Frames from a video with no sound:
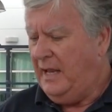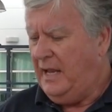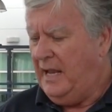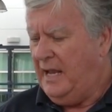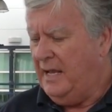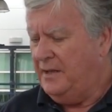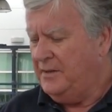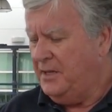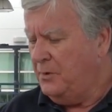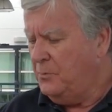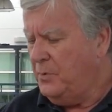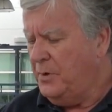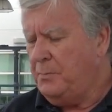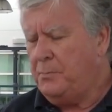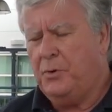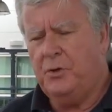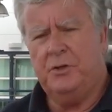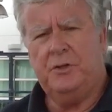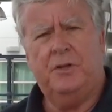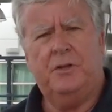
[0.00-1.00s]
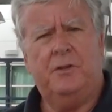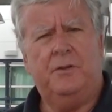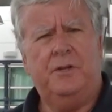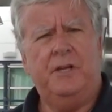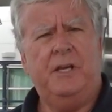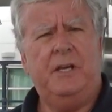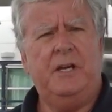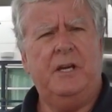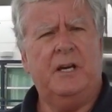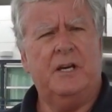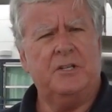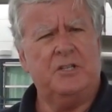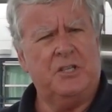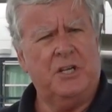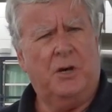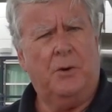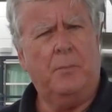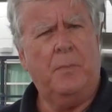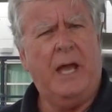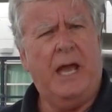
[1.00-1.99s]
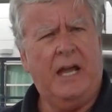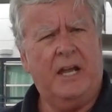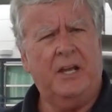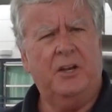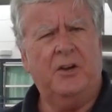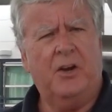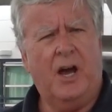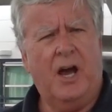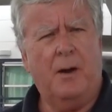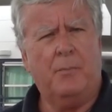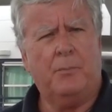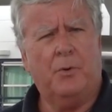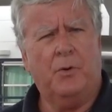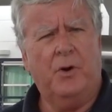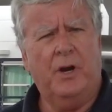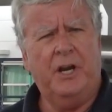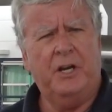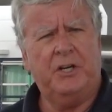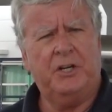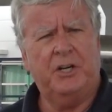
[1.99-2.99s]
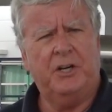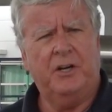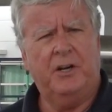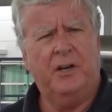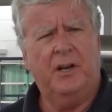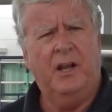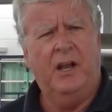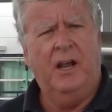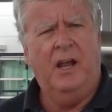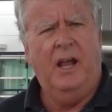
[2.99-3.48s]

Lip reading: And then we put the cell back into operation,